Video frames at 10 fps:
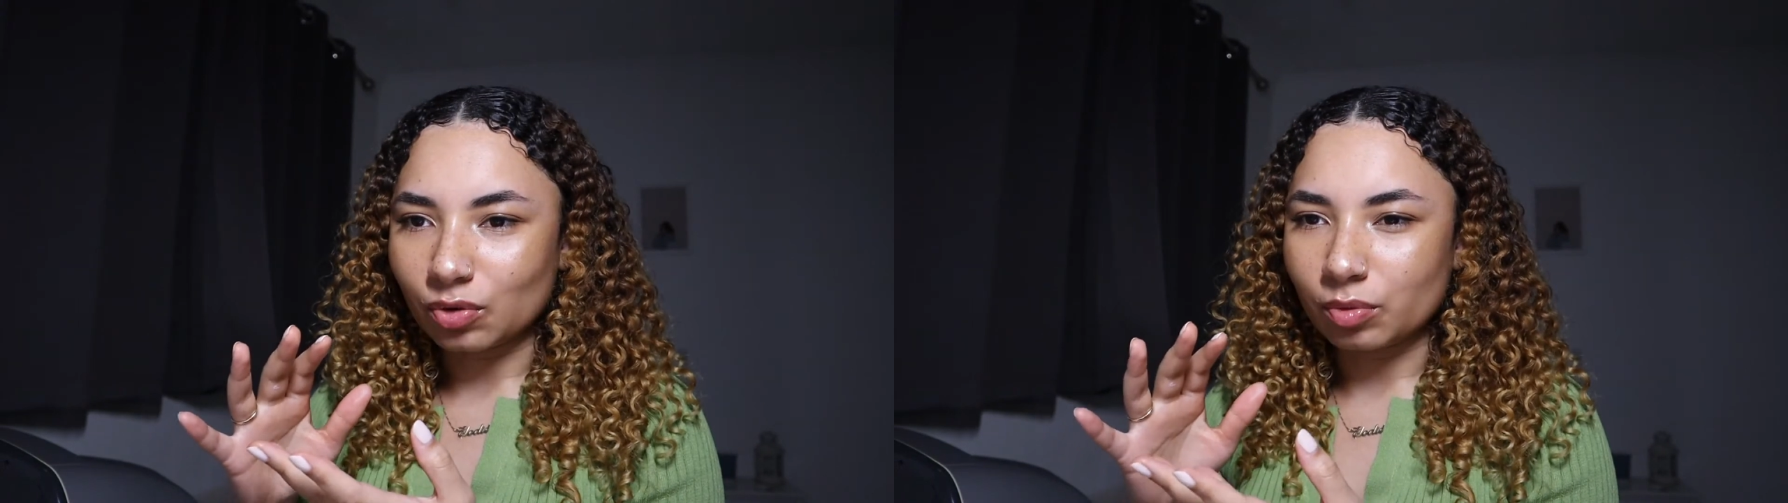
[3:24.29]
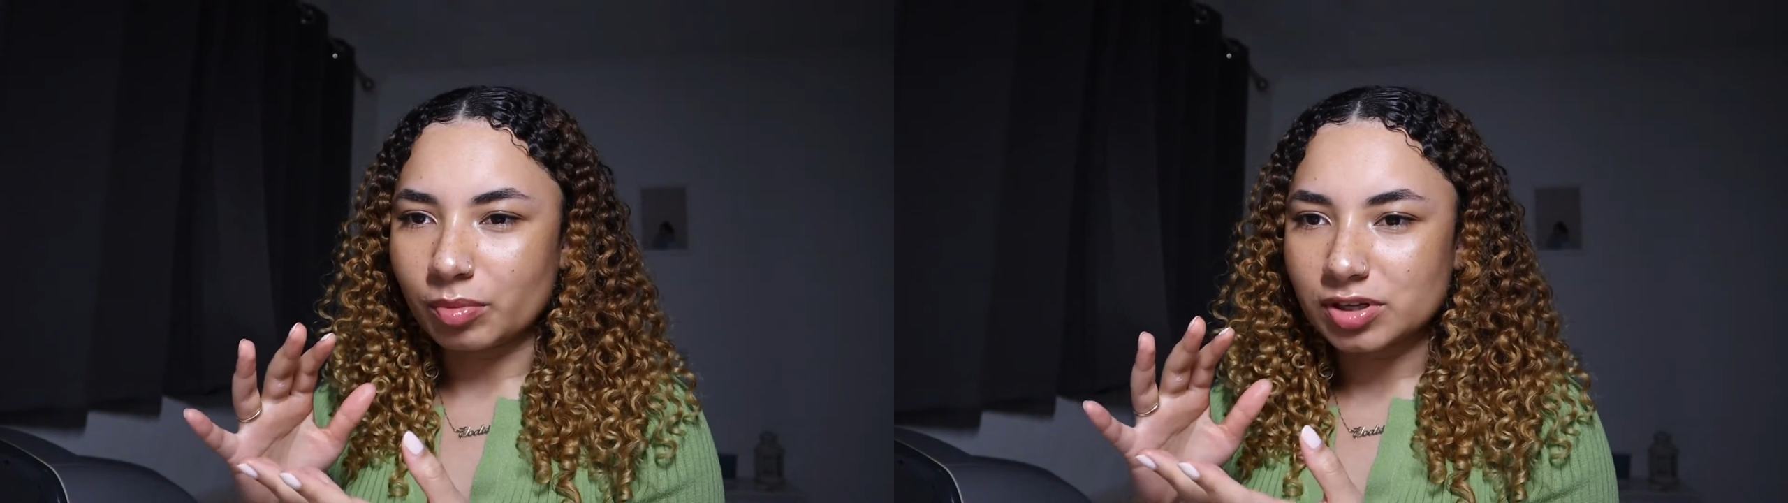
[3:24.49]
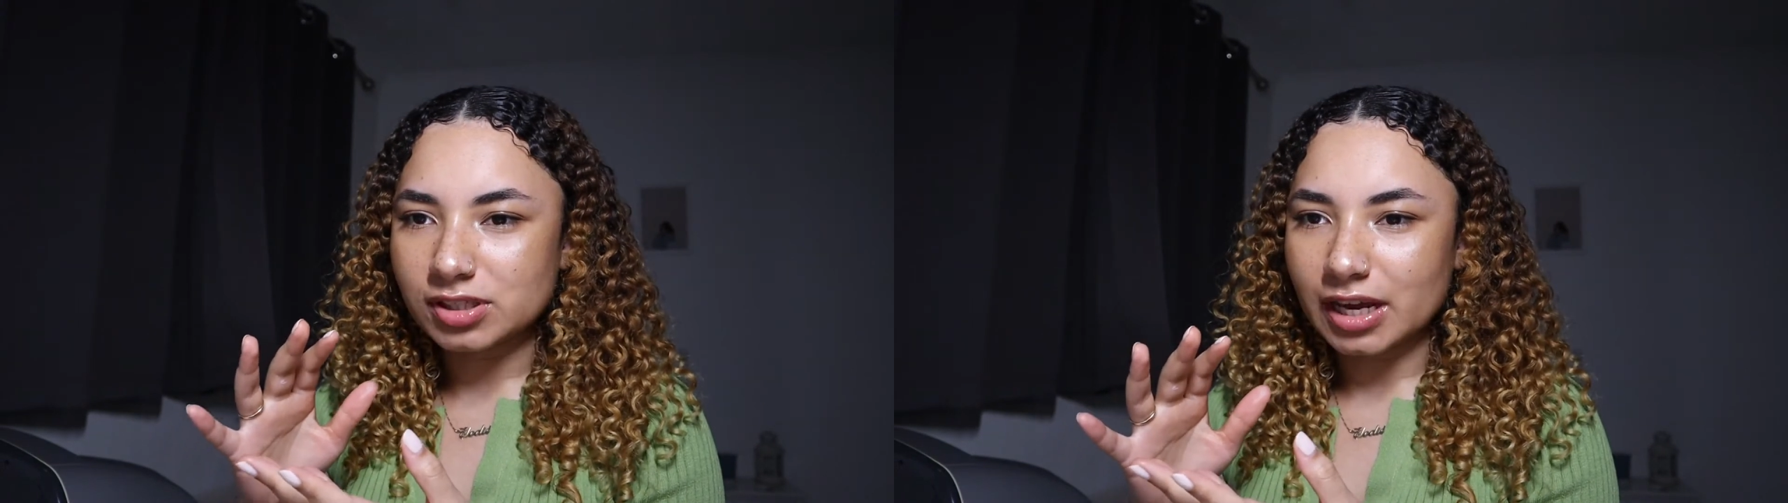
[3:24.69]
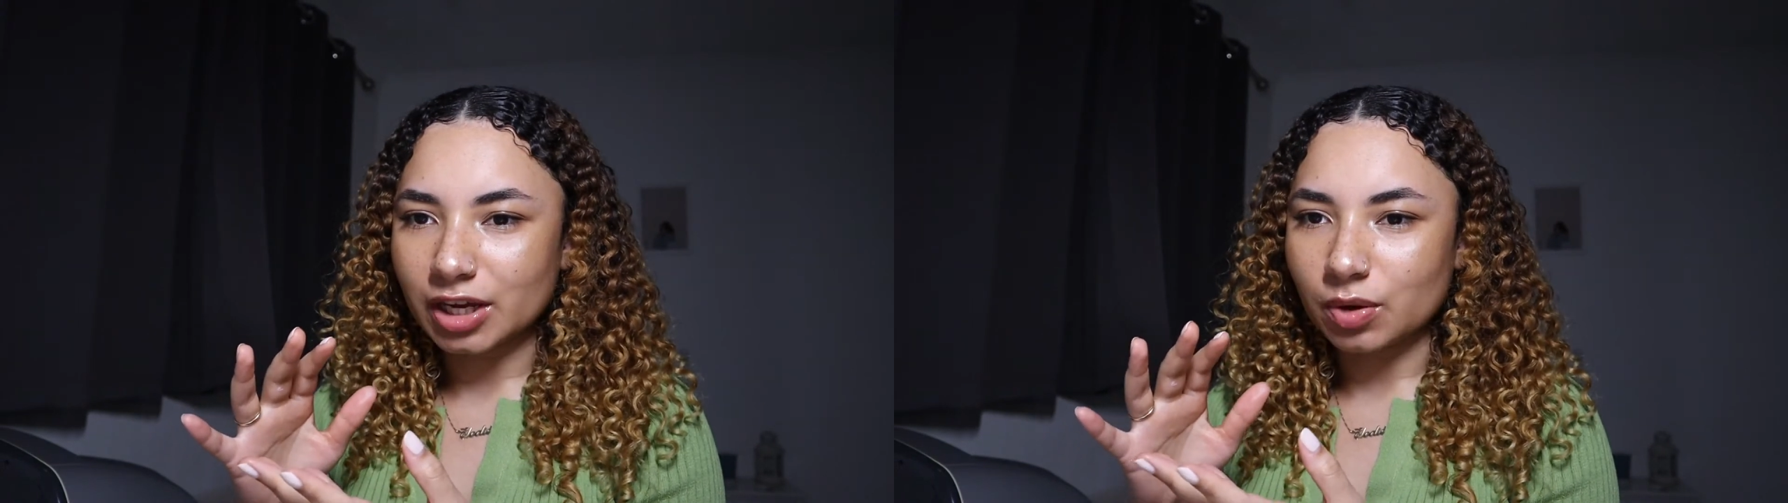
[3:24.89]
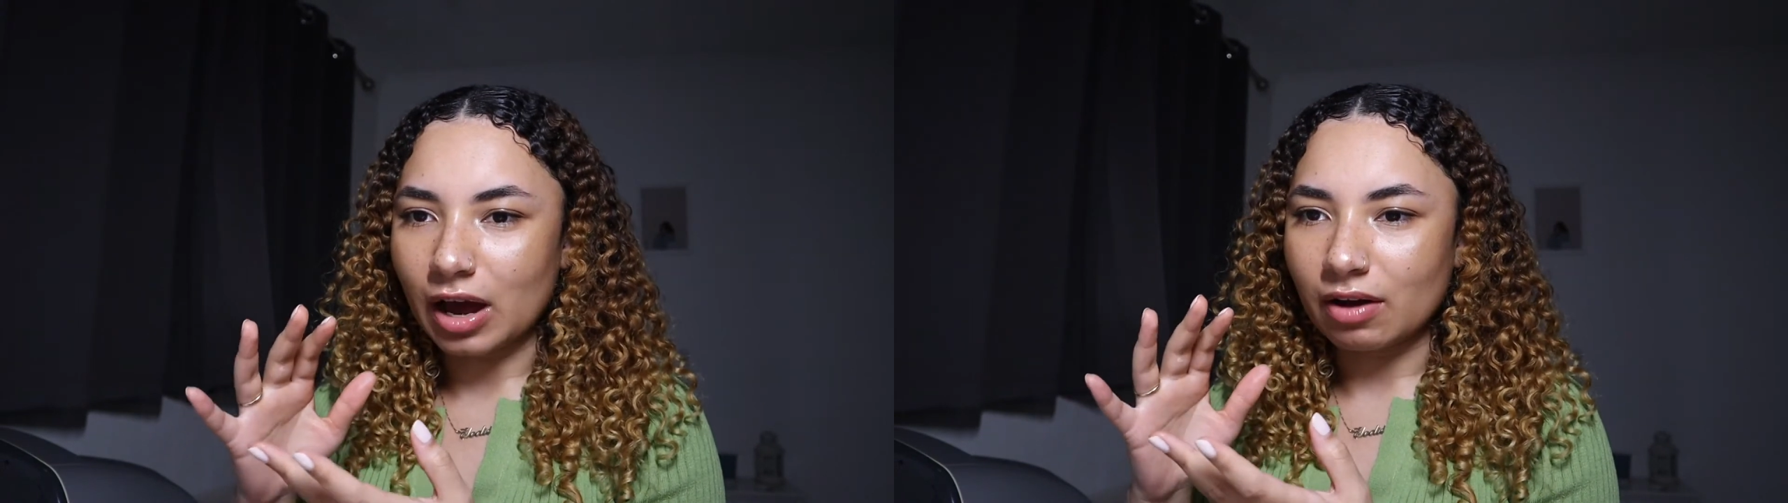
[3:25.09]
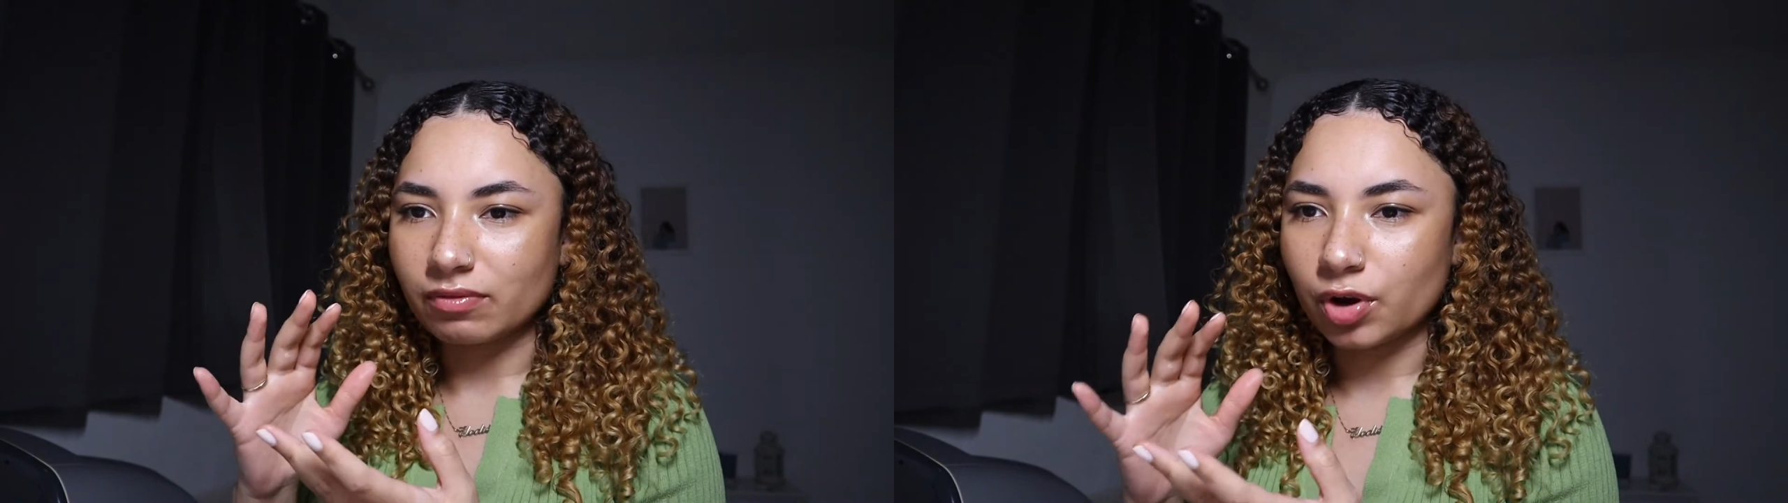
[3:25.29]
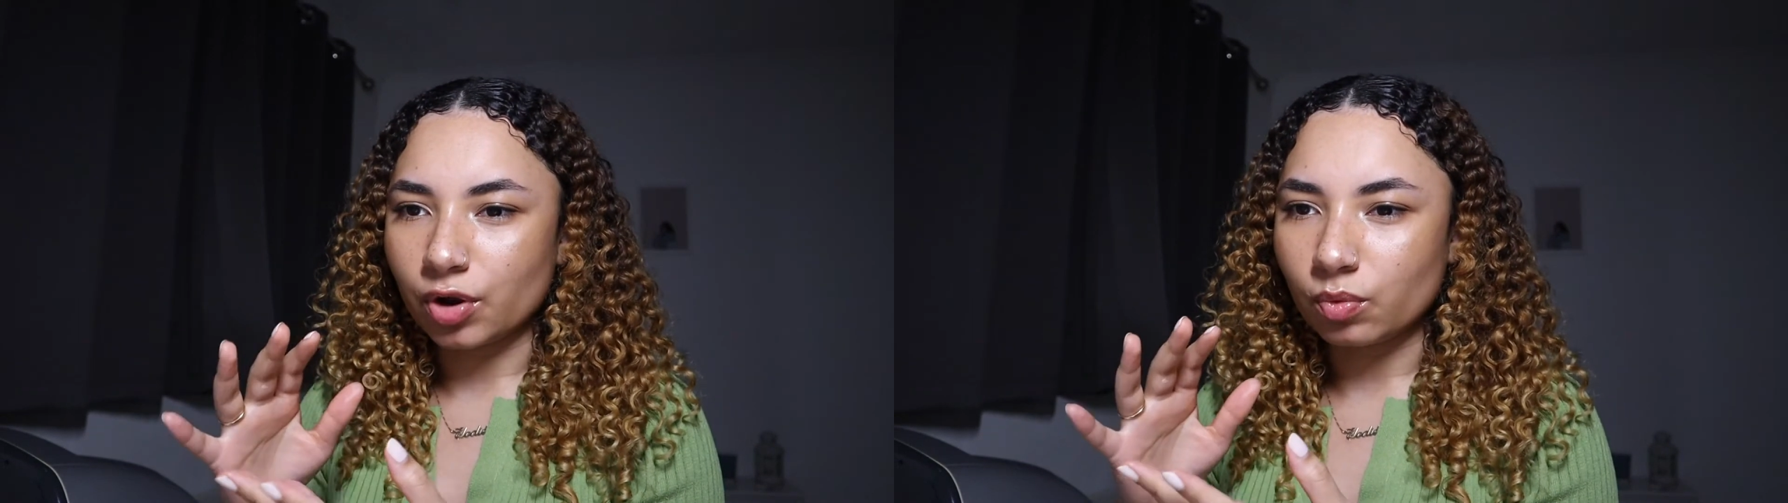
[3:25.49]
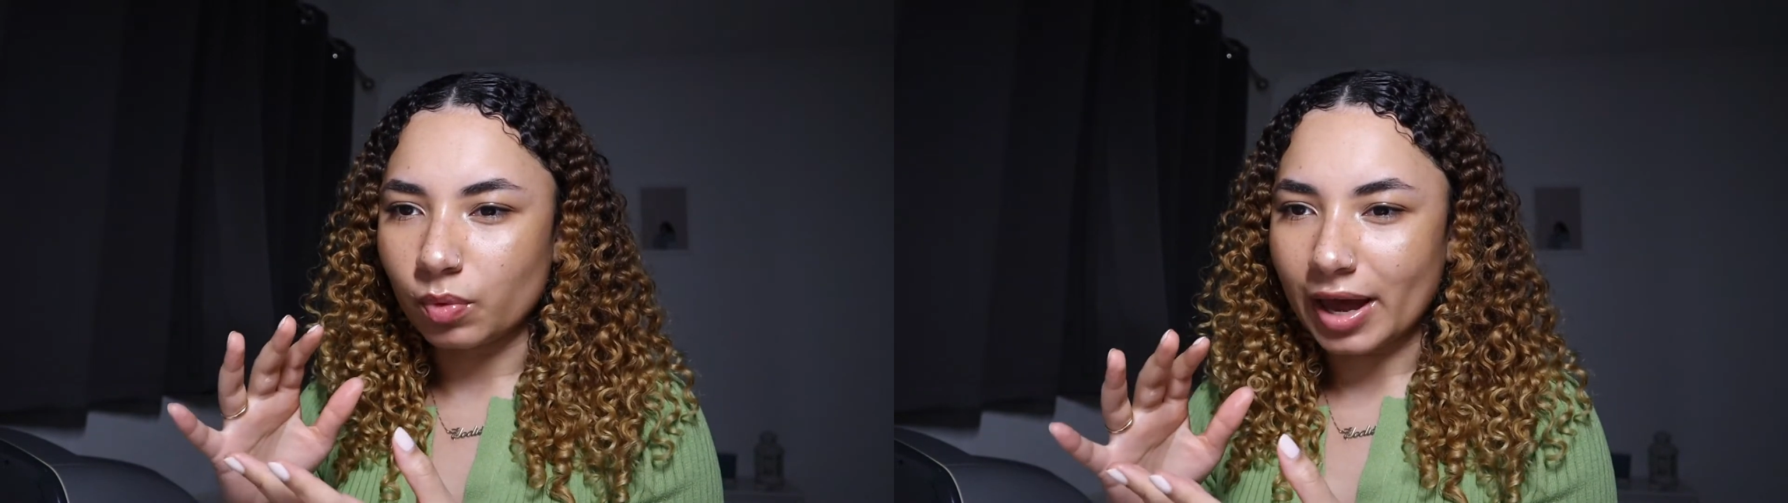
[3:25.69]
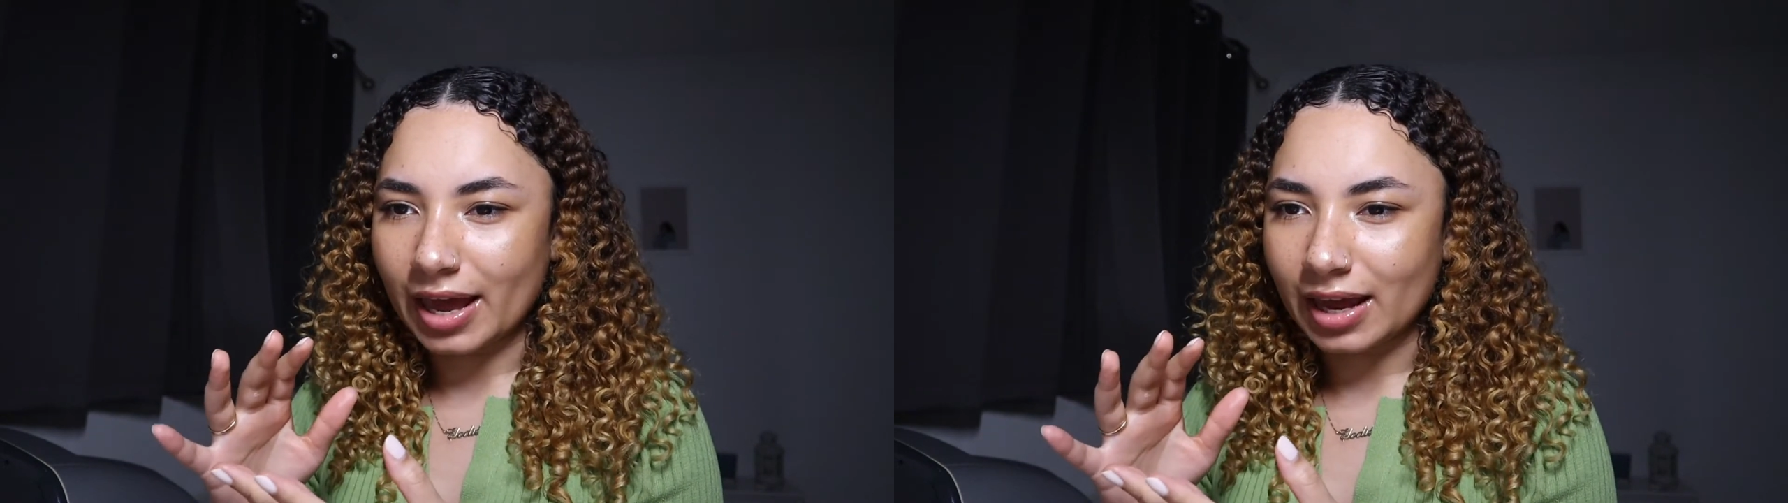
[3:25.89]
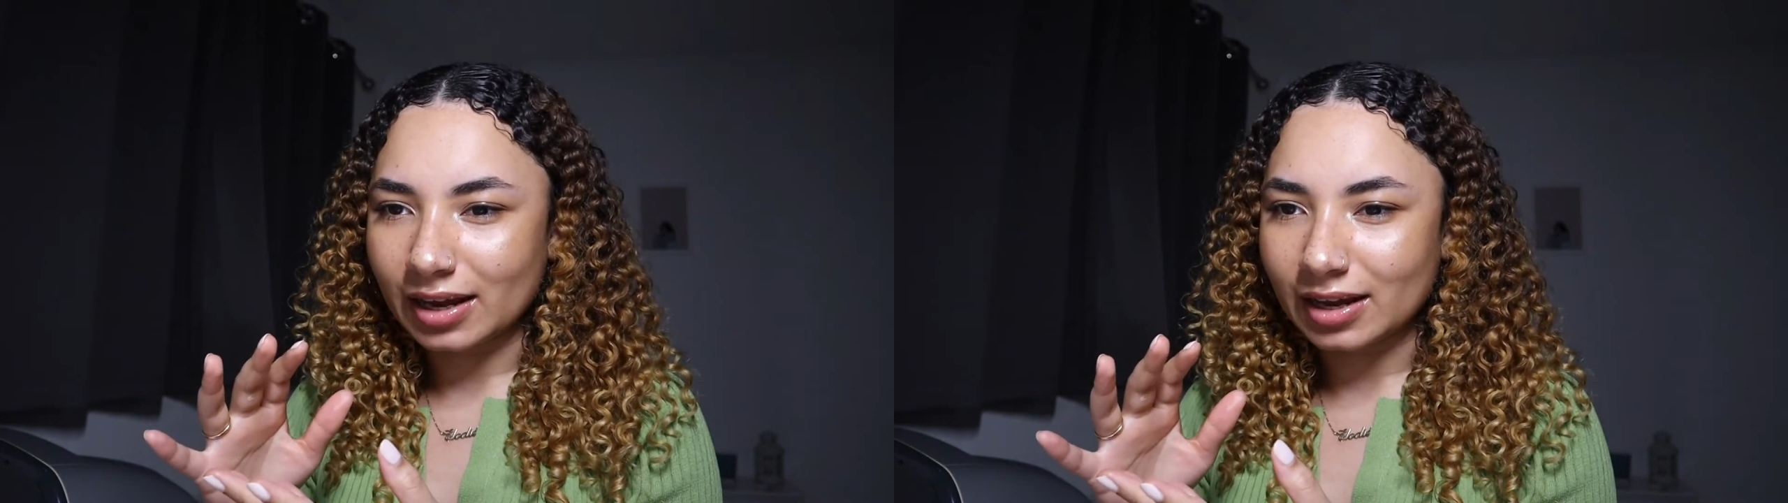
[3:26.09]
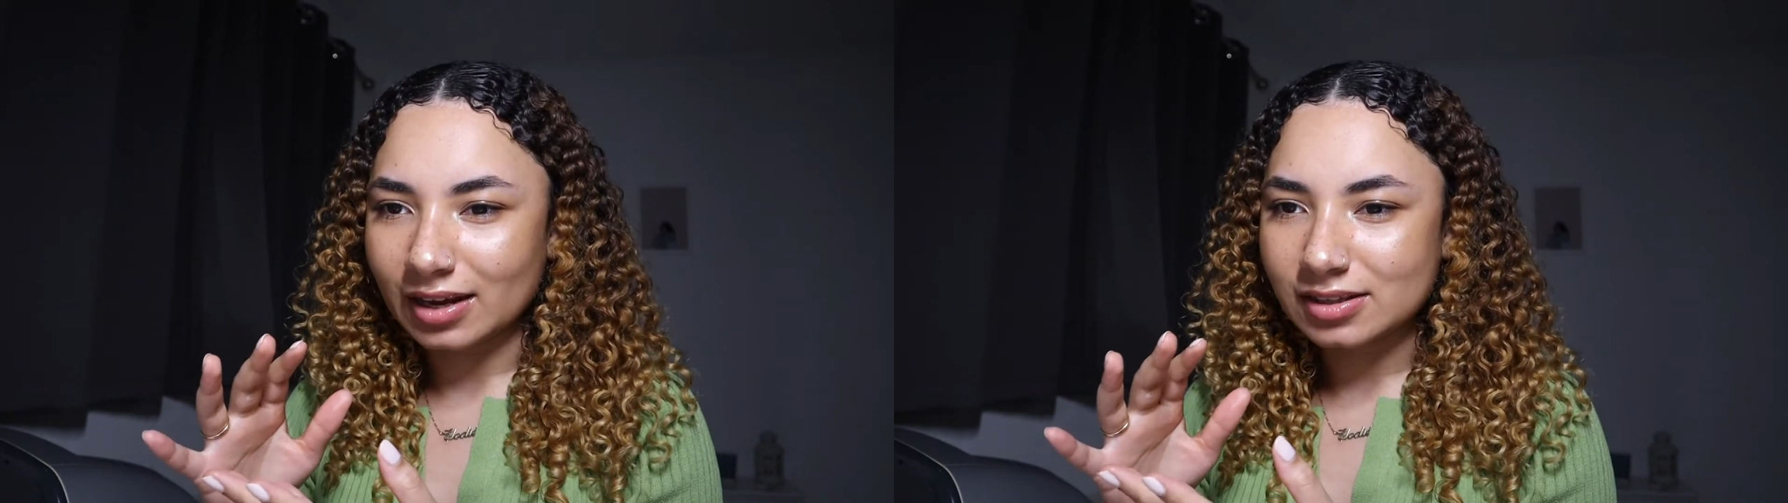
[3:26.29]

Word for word: almost like you have no way